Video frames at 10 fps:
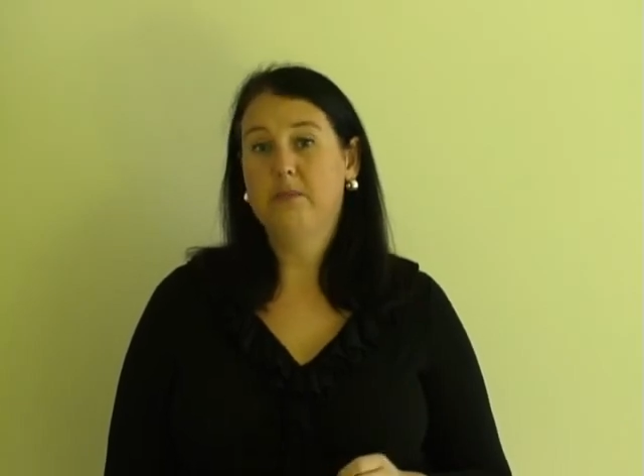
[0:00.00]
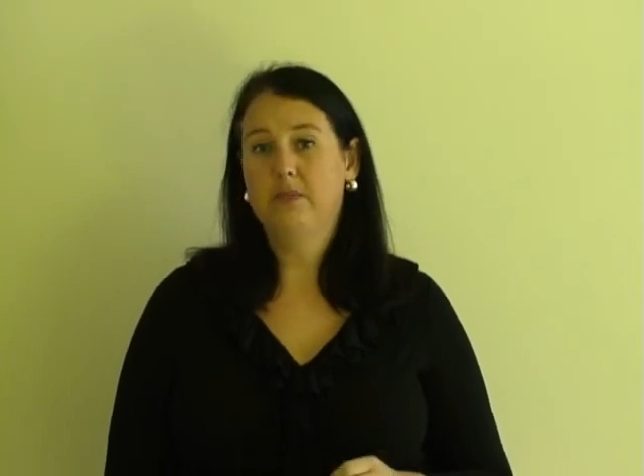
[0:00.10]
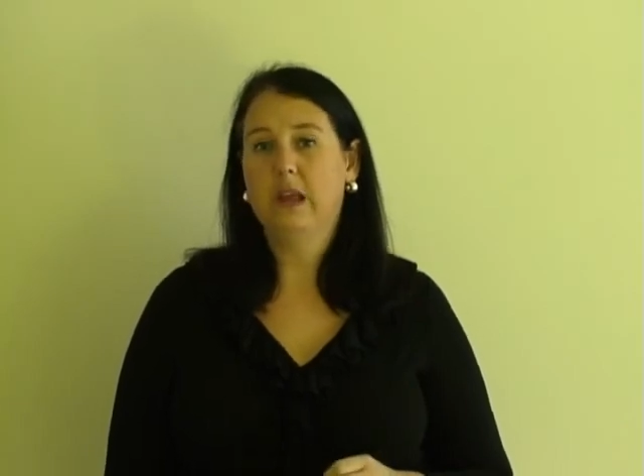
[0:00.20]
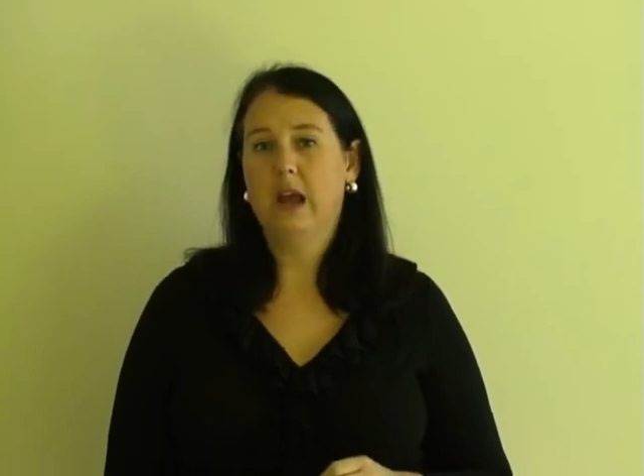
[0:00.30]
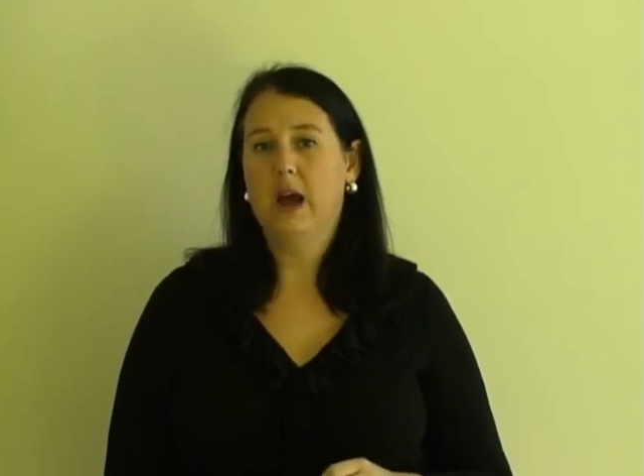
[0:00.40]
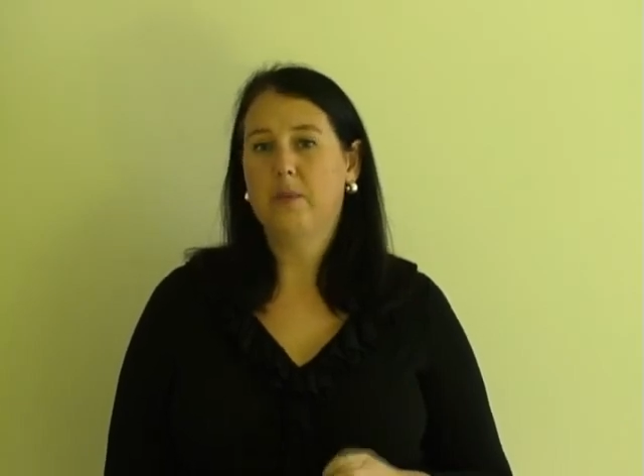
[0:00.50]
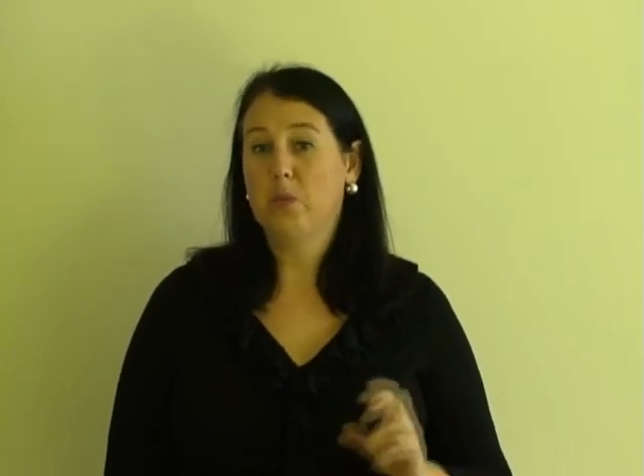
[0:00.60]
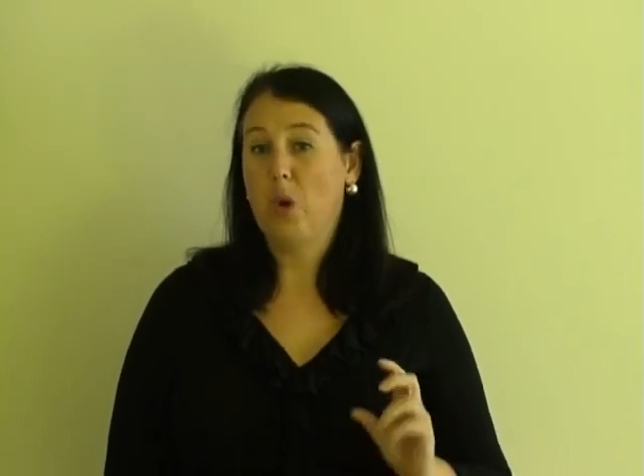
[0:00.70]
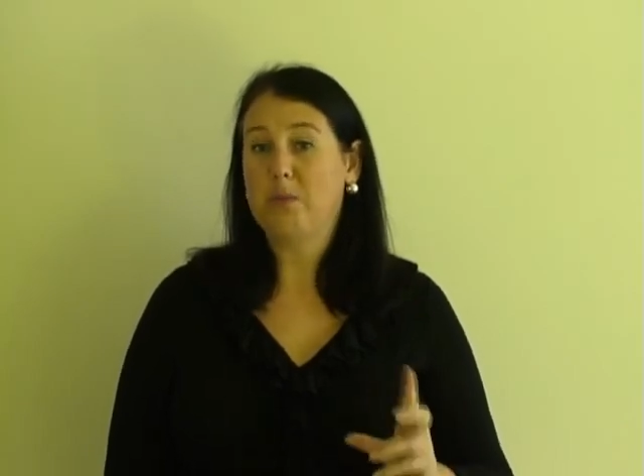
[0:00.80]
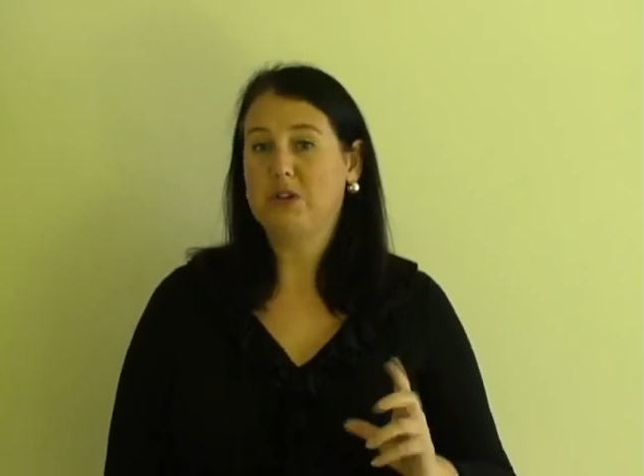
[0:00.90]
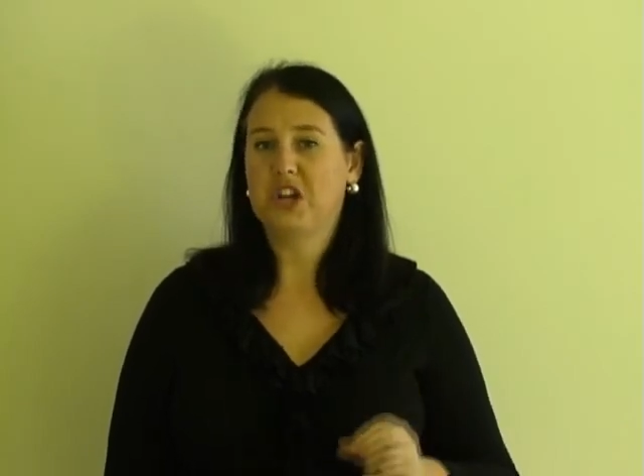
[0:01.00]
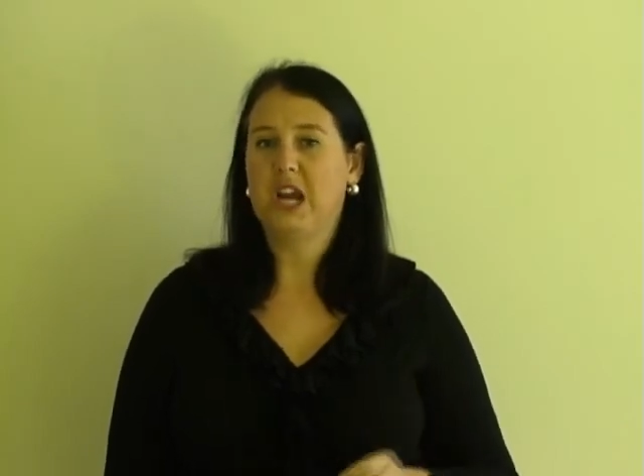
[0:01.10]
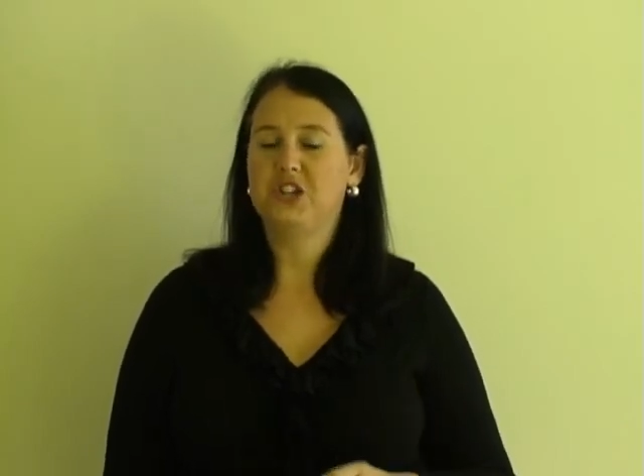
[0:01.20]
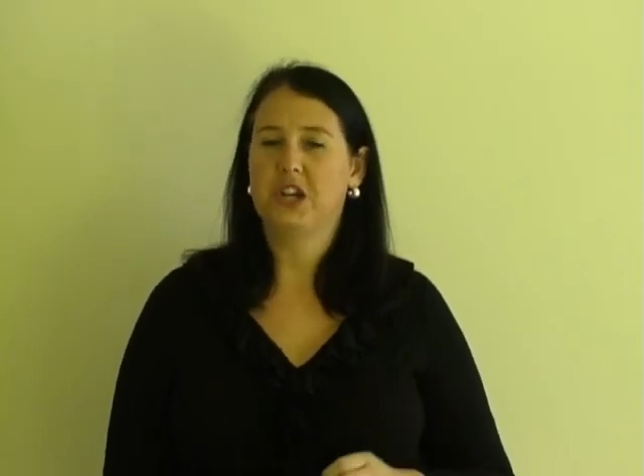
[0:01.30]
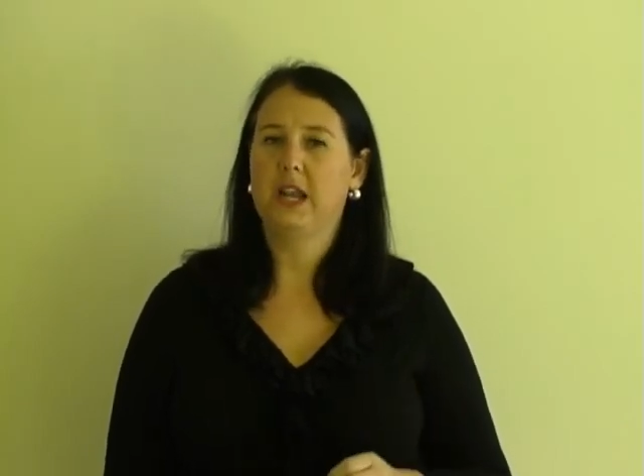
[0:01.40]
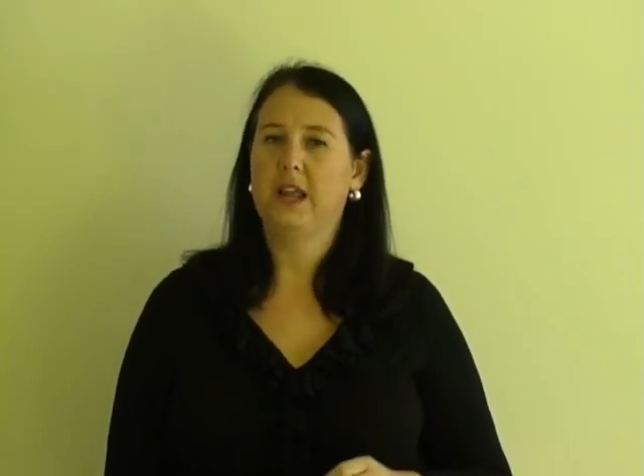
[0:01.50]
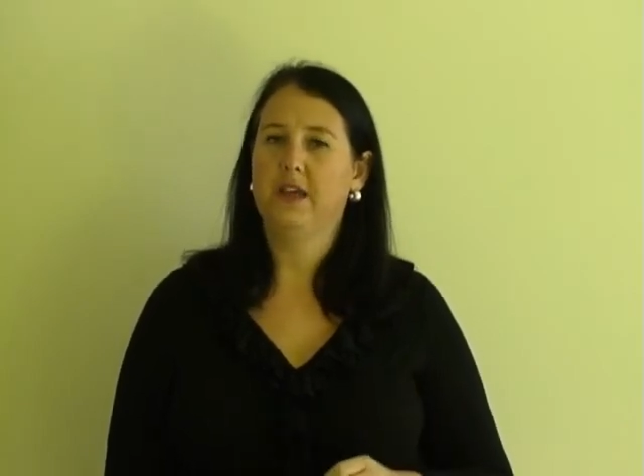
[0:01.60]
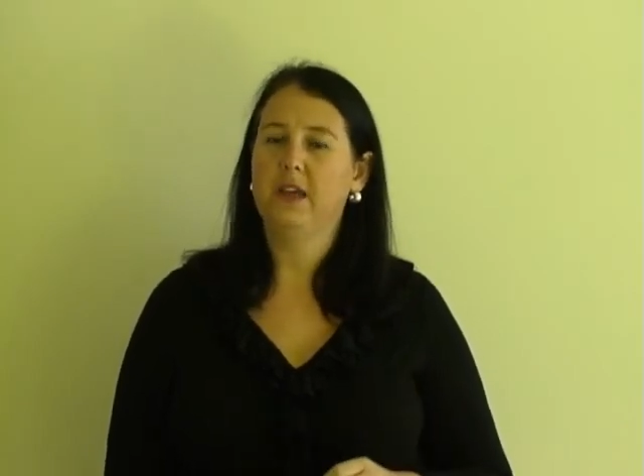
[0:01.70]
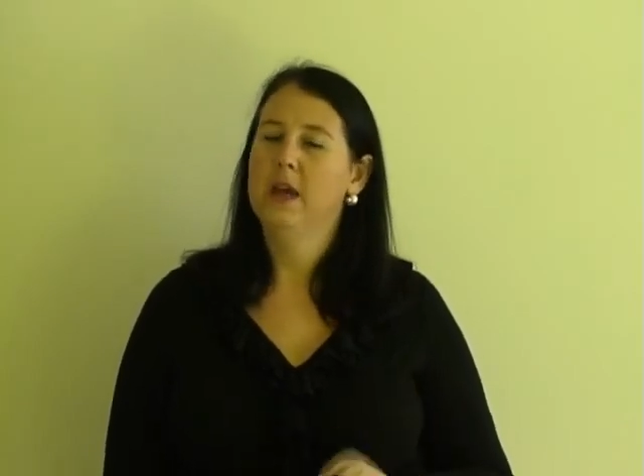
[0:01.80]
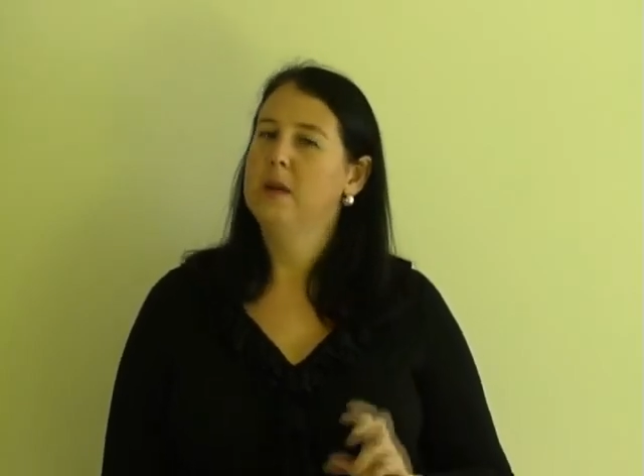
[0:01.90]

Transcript: It won't be changing anything,